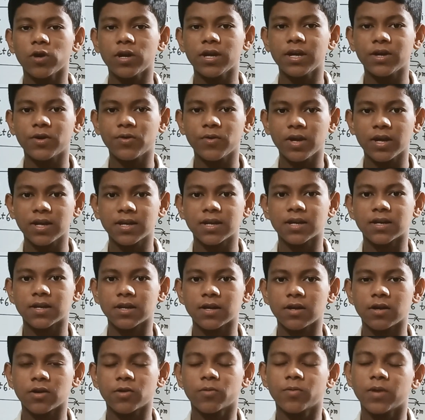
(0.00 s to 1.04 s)
created
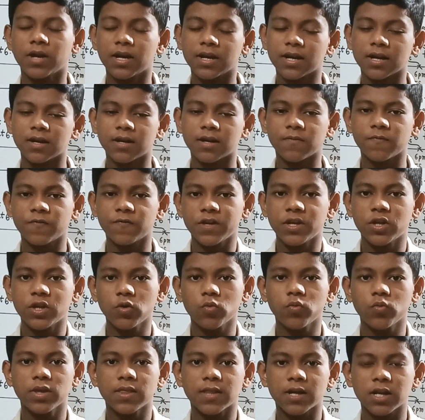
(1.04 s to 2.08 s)
a video
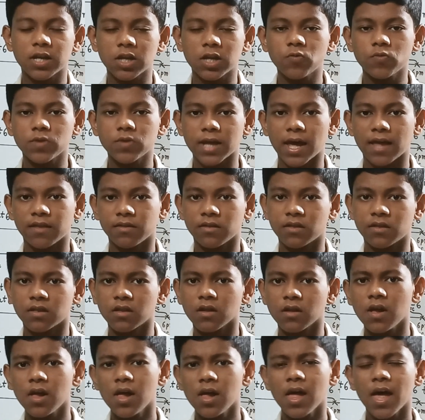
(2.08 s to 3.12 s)
with a new tense.
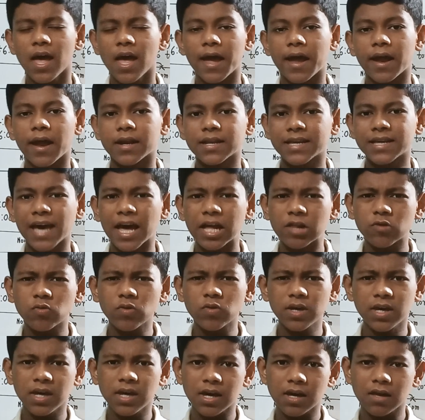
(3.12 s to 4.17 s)
And can you
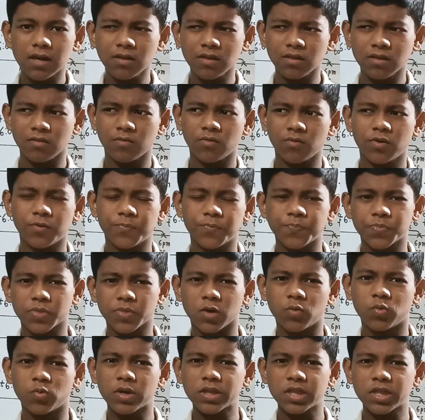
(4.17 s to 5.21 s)
guess
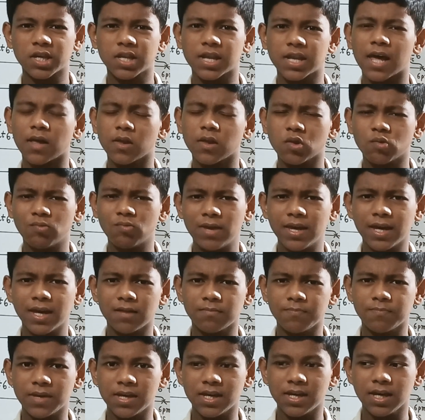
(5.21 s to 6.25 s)
which tense we
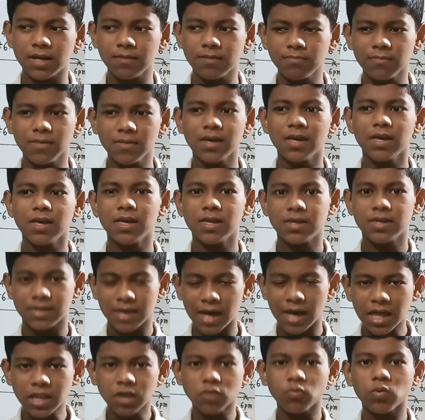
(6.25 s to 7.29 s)
can begin?
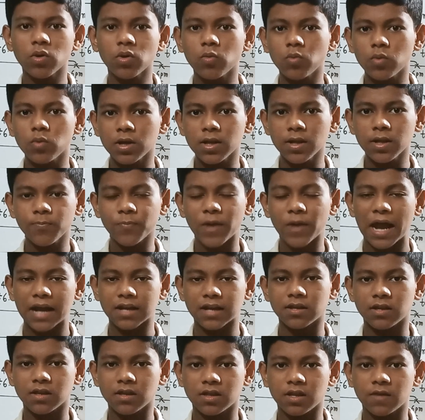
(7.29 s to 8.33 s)
Yes, we will
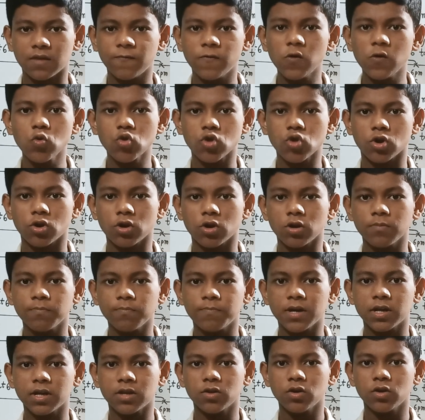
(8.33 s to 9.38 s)
practice the future,
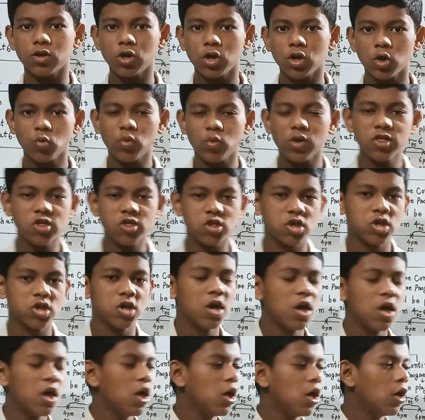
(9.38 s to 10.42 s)
but which?
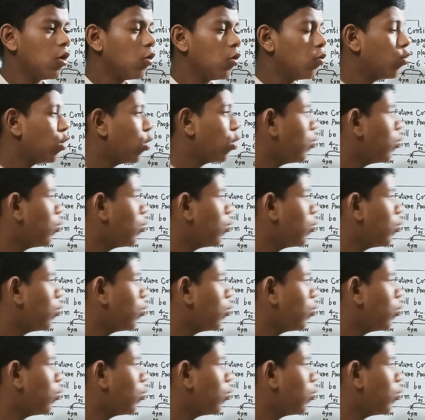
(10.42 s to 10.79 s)
We